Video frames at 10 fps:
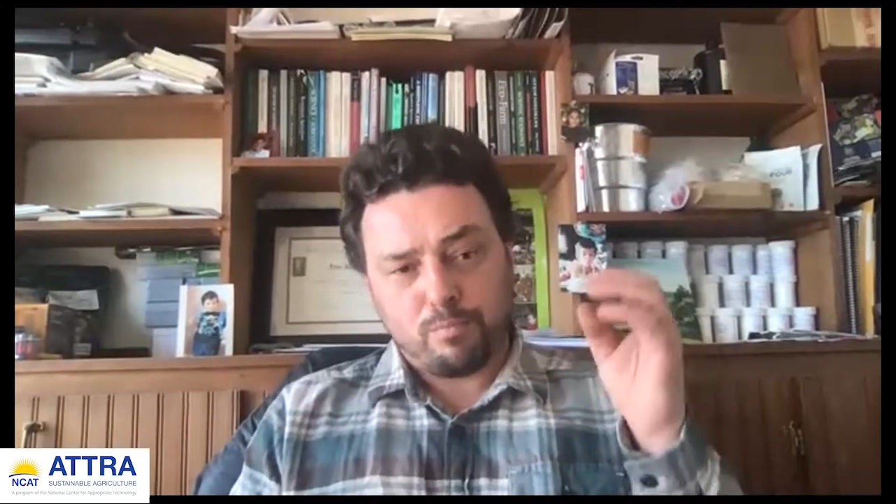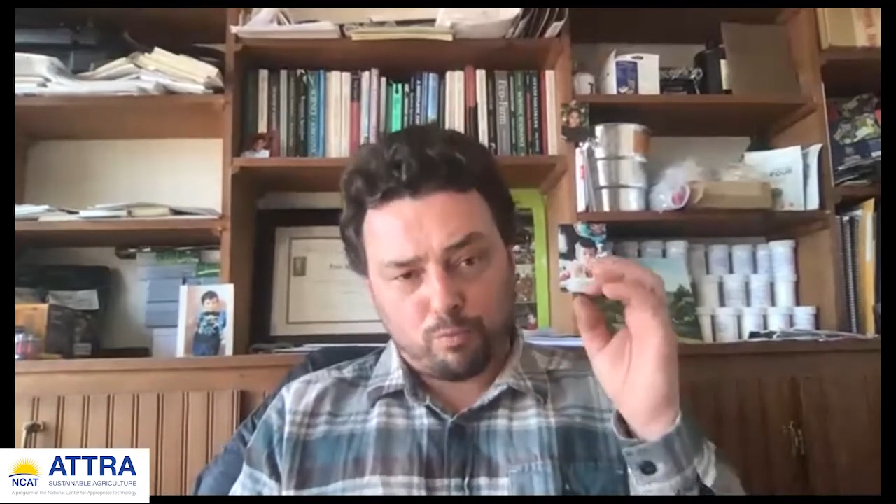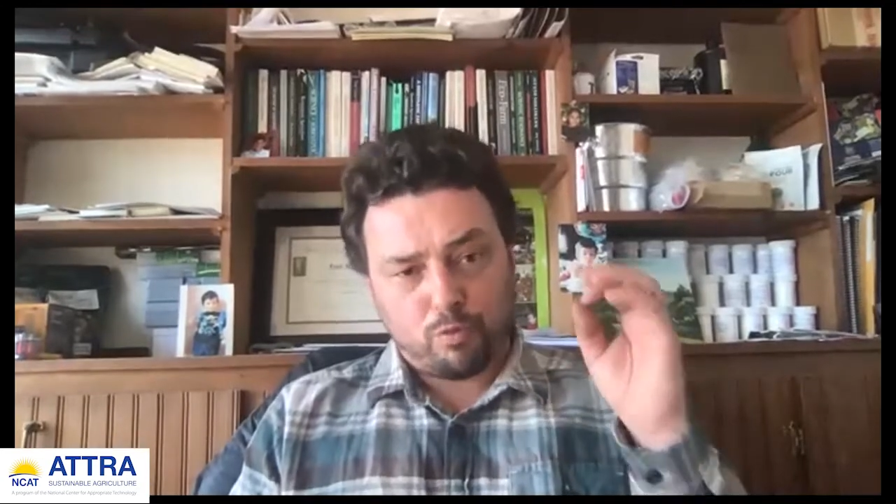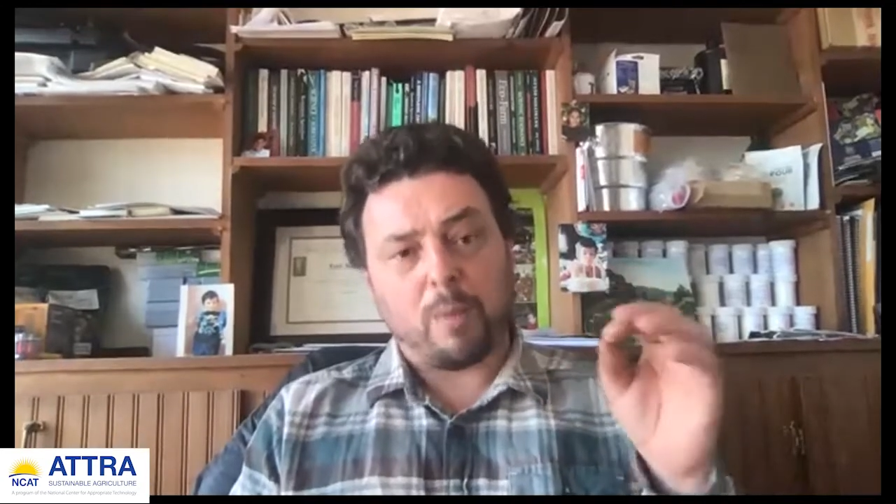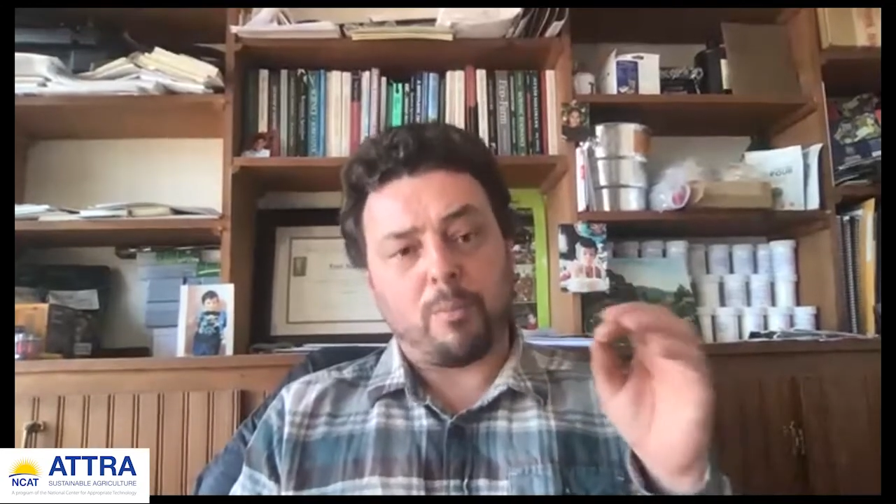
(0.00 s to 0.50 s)

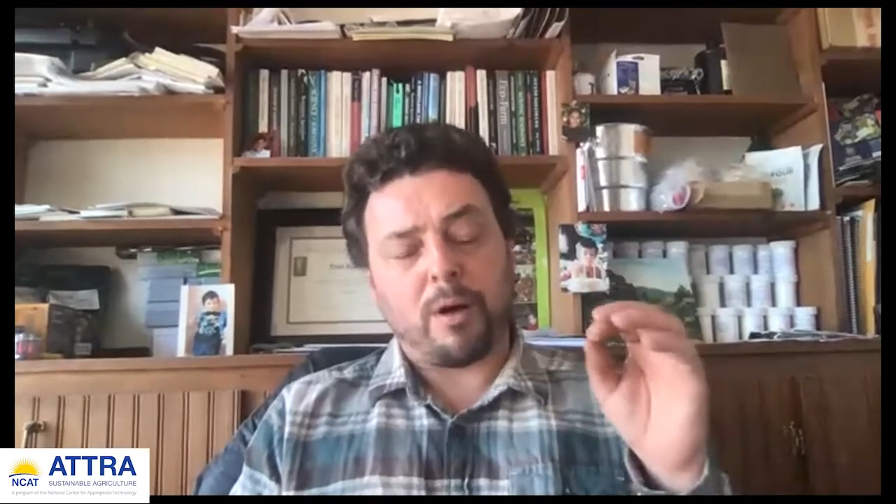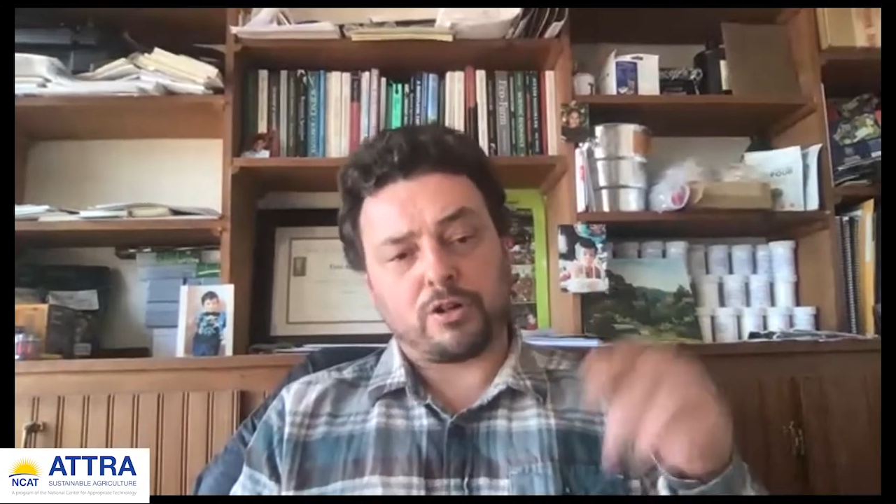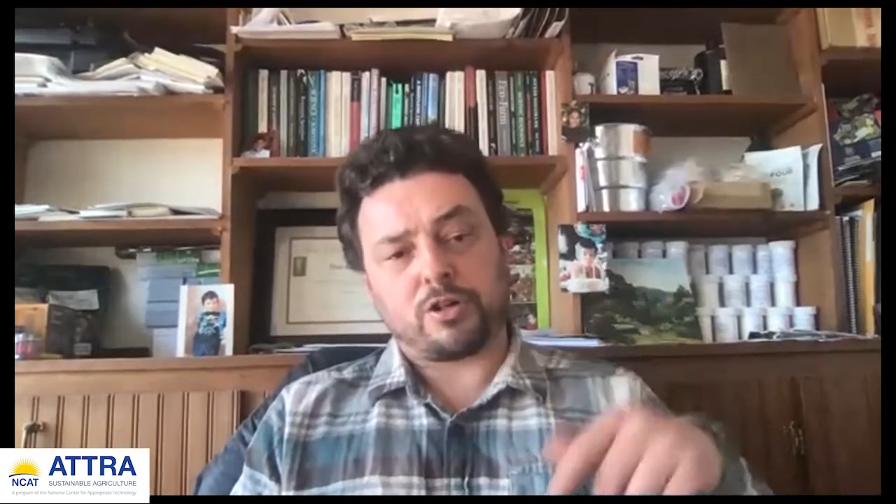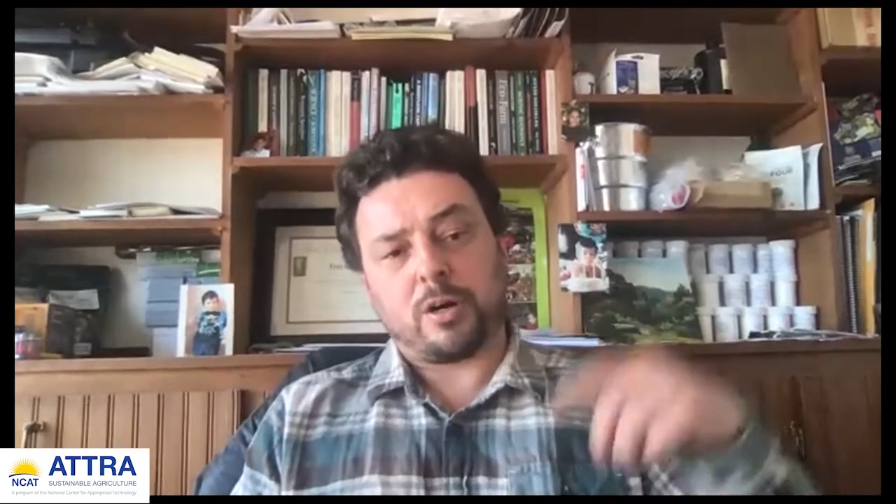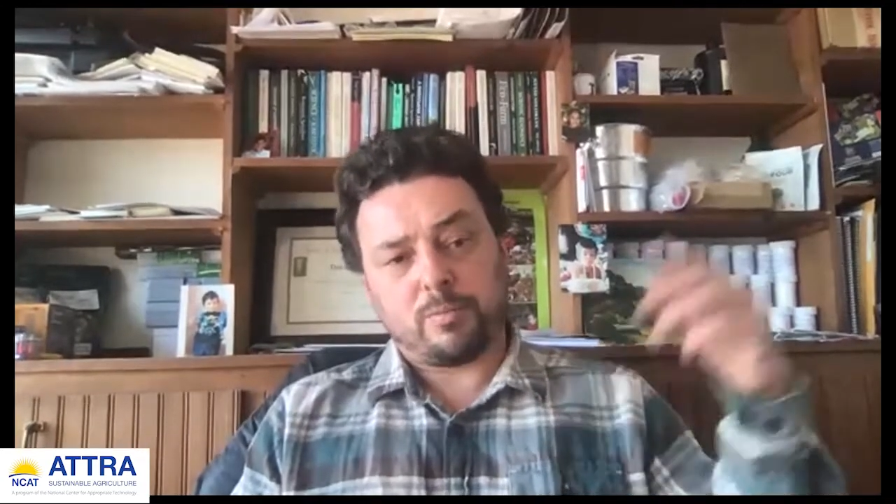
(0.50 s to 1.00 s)
raw
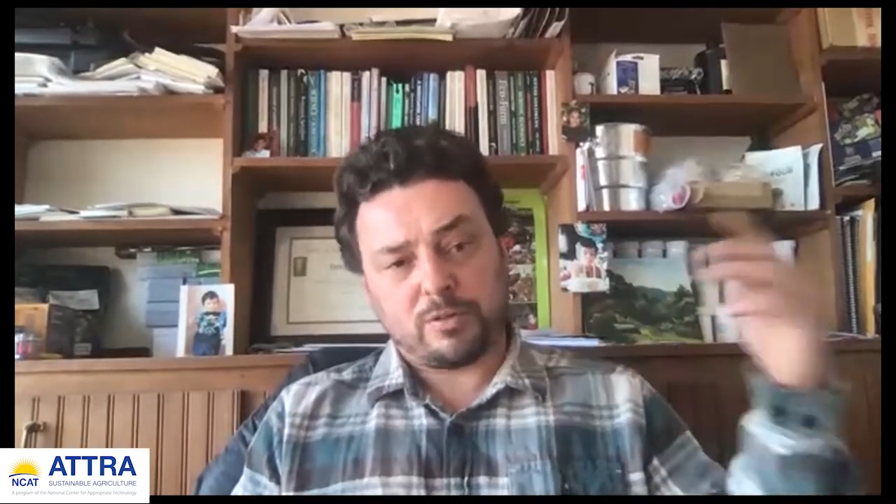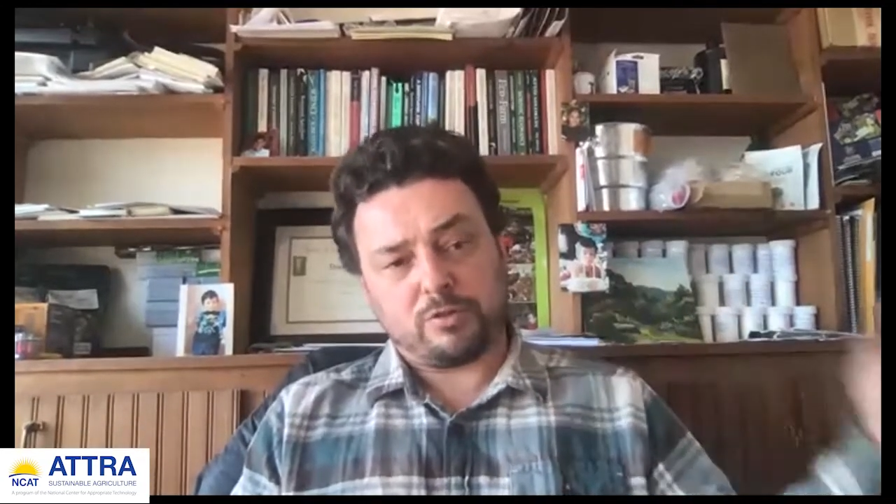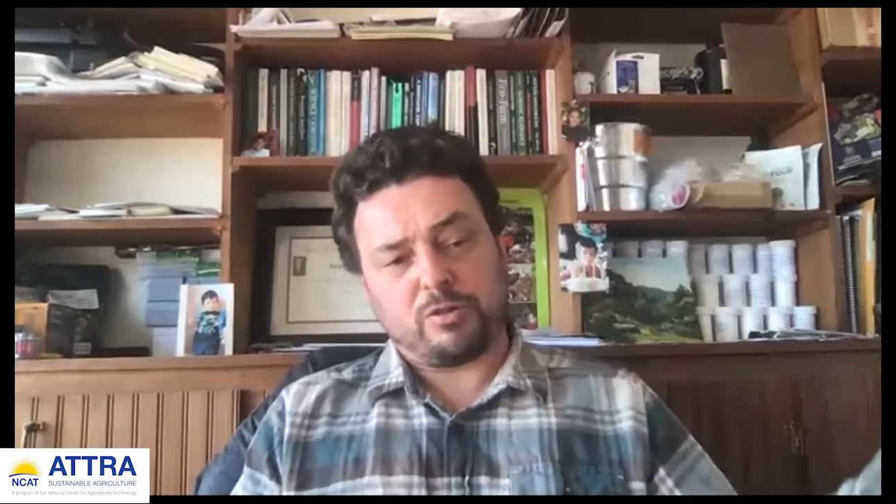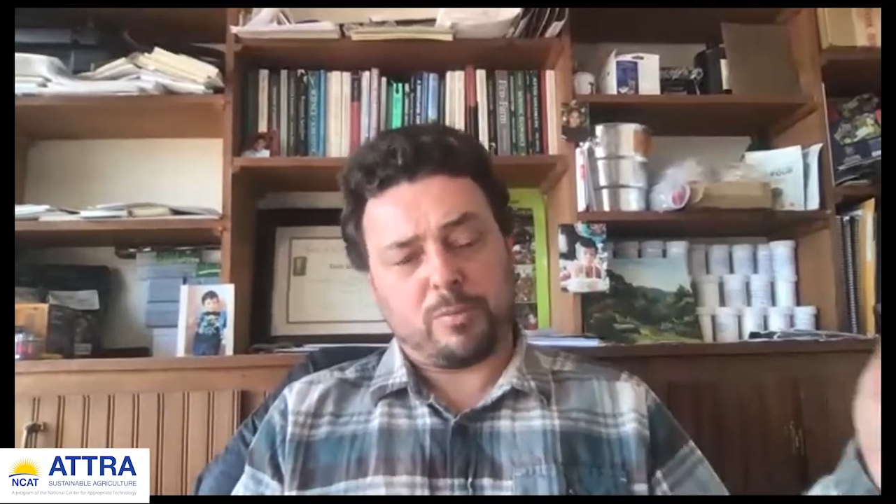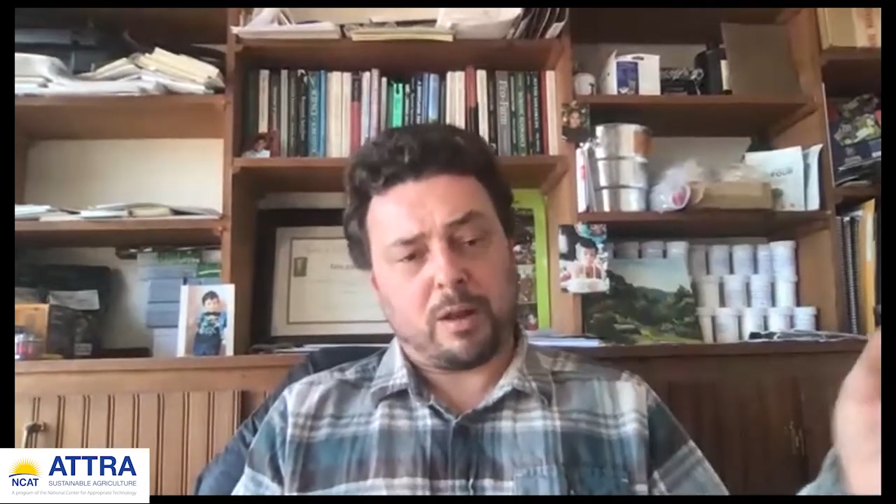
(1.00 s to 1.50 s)
biochar
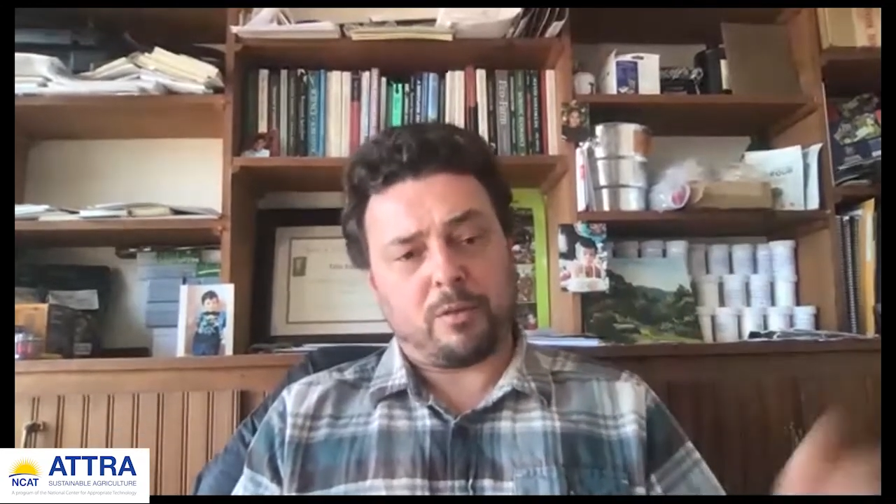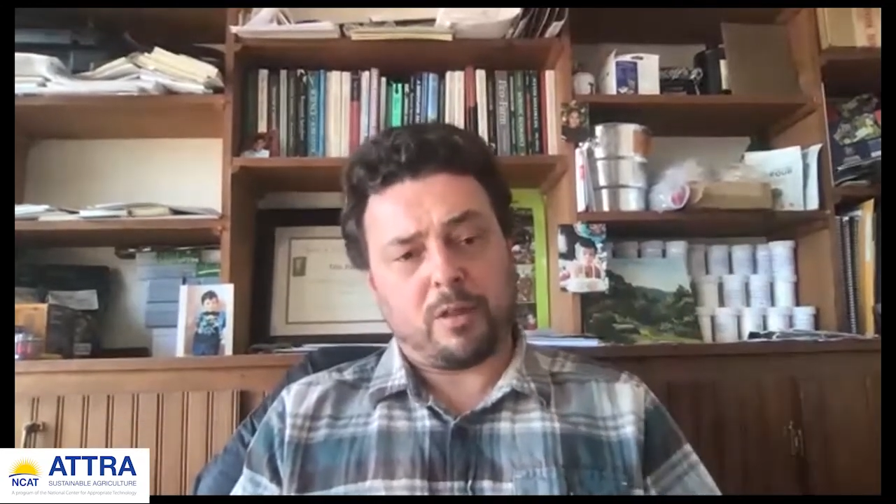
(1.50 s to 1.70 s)
stripped on,